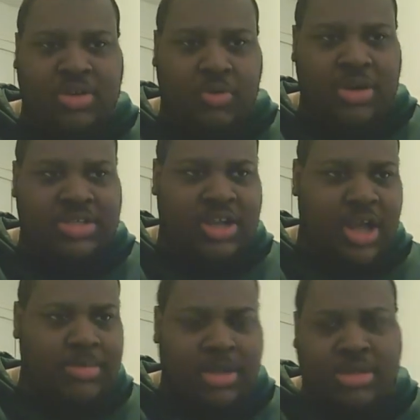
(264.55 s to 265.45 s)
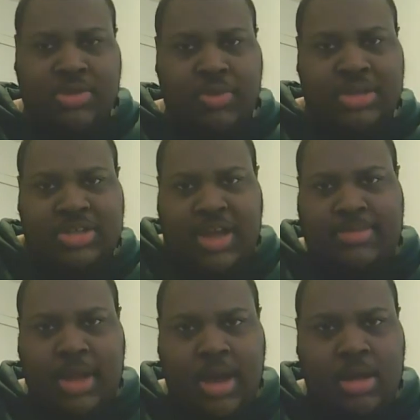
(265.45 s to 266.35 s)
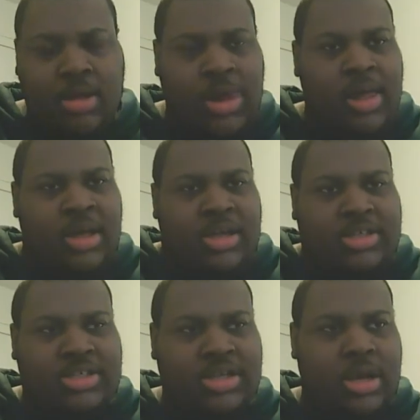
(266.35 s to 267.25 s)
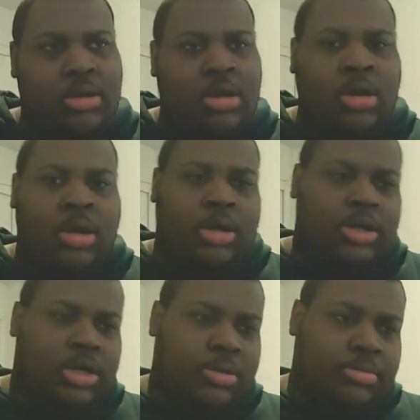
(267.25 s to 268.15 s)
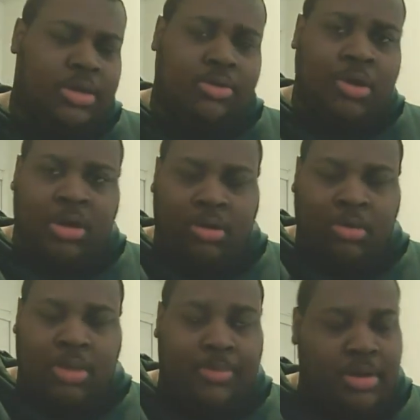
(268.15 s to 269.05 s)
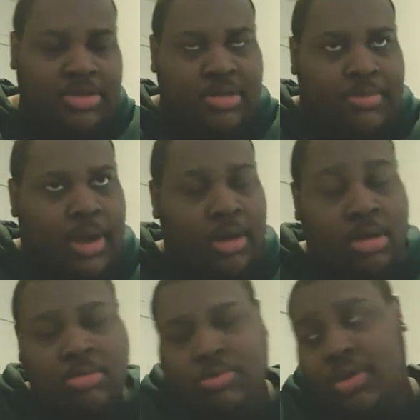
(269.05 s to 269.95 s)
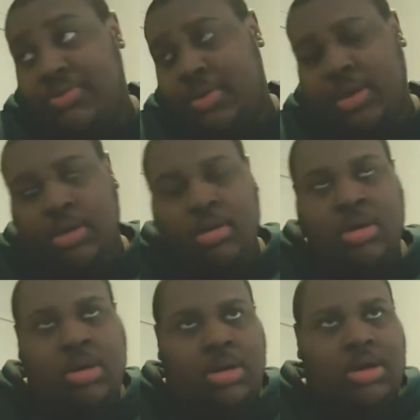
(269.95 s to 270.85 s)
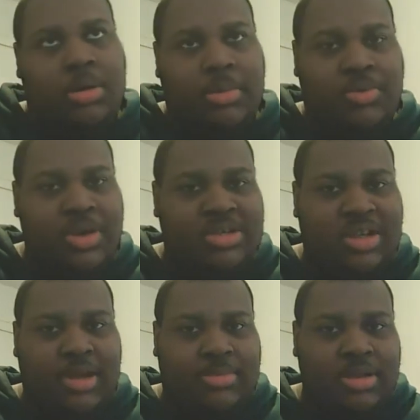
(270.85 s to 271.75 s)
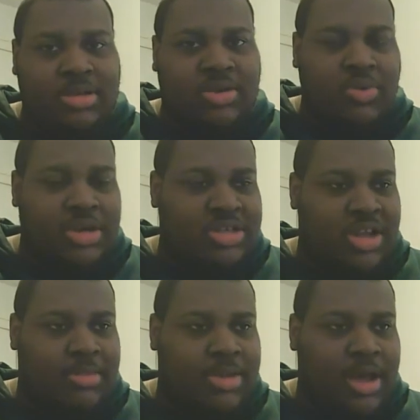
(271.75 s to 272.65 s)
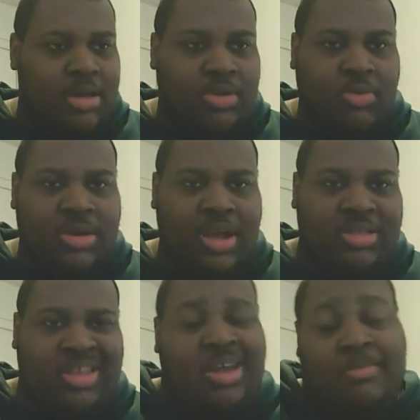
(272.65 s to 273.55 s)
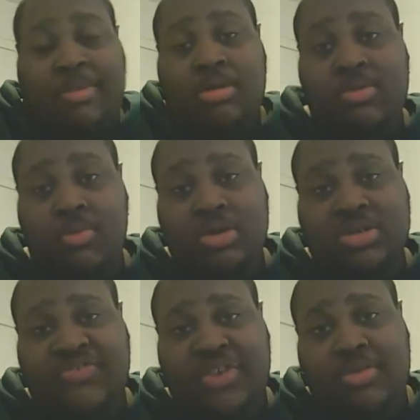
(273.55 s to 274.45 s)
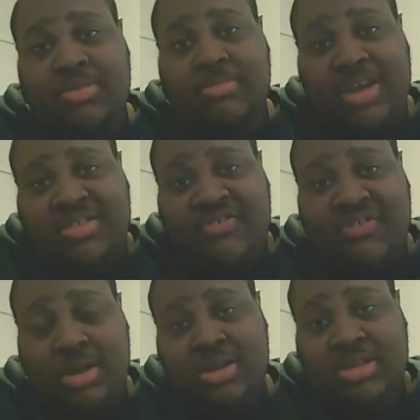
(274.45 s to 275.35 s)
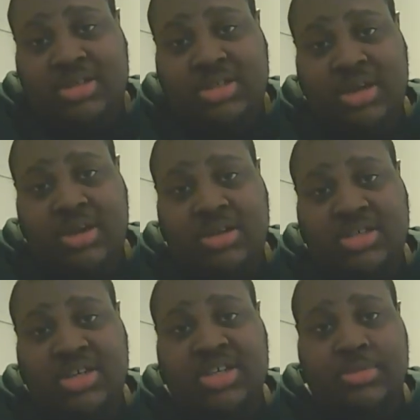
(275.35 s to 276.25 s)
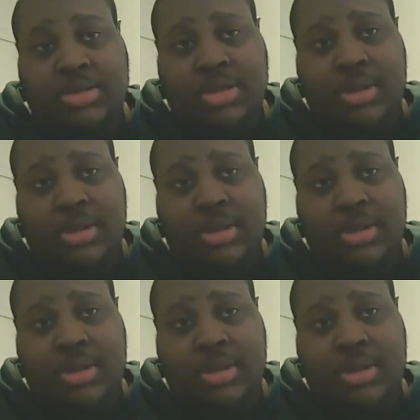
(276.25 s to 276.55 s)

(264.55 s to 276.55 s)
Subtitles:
Quick snap this, quick snap that, and shit. Ignore my parents in the back. Well, if you can. Quick snap this, quick snap that, doing anything, and Baltimore just failed to make the fucking necessary adjustments.